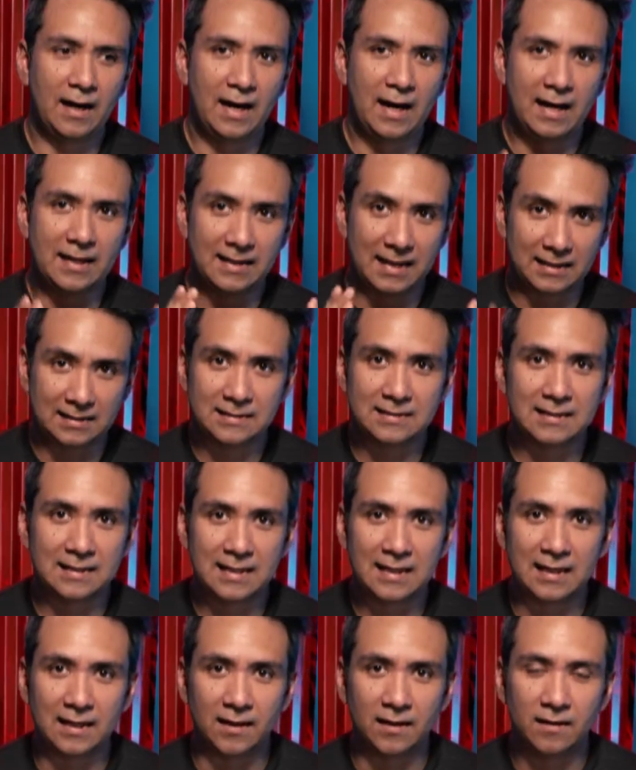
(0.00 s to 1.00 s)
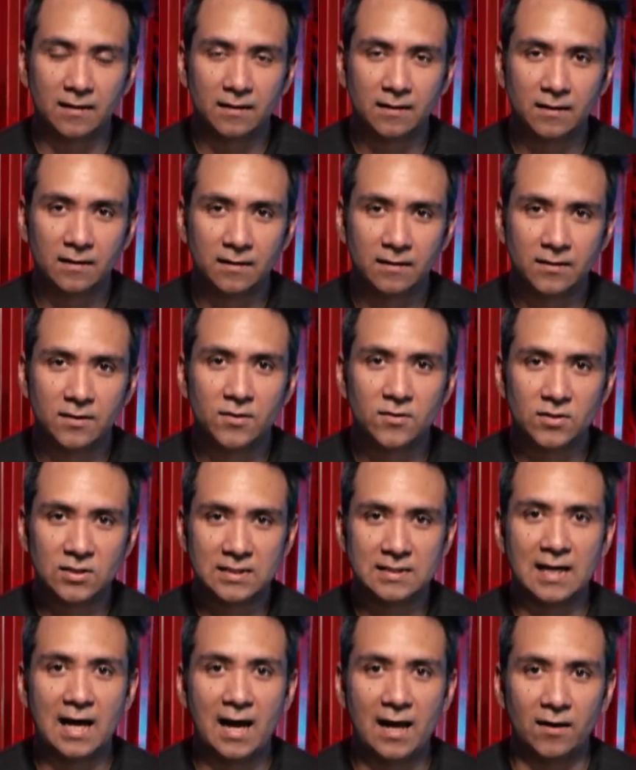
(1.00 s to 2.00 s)
and that's the key. Your
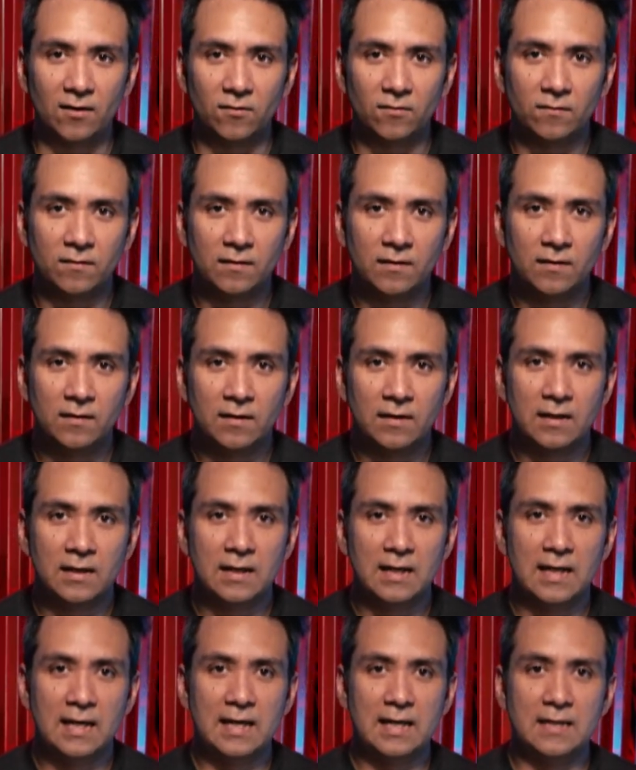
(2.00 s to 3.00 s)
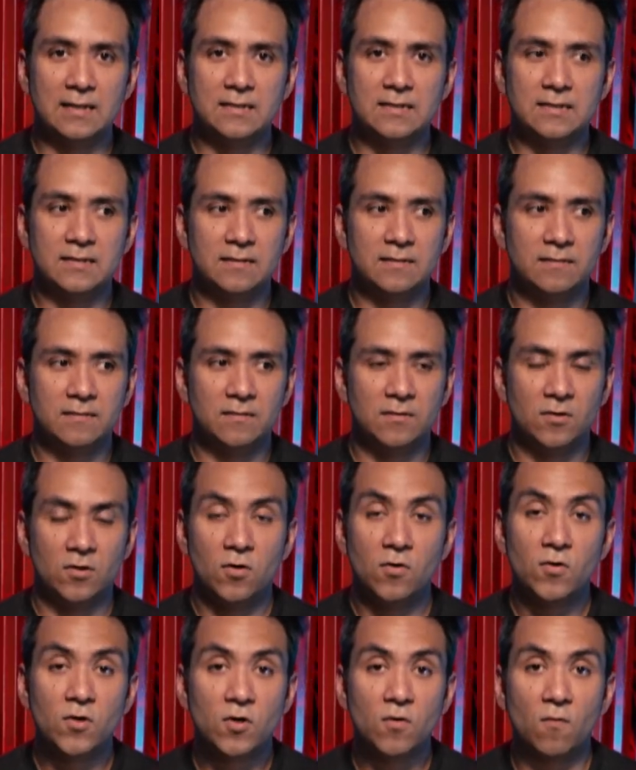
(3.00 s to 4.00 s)
style is
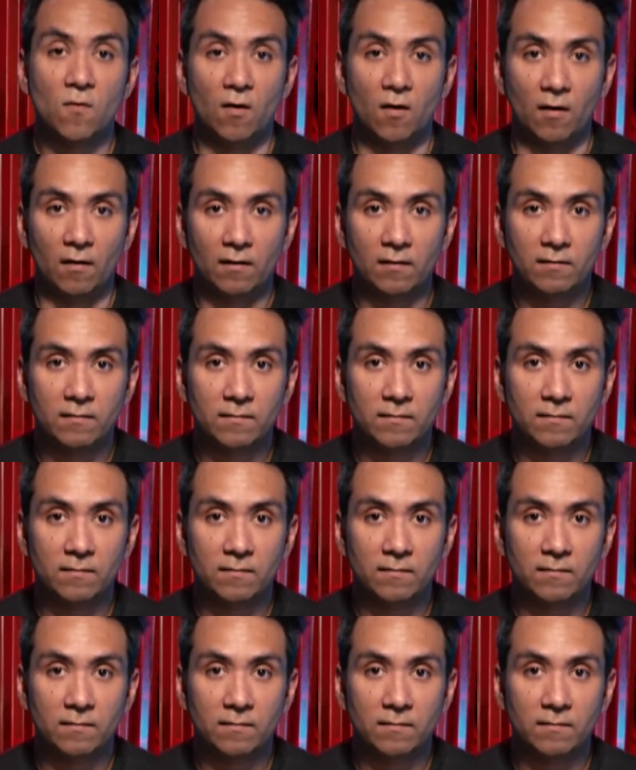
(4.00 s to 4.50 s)
who you are,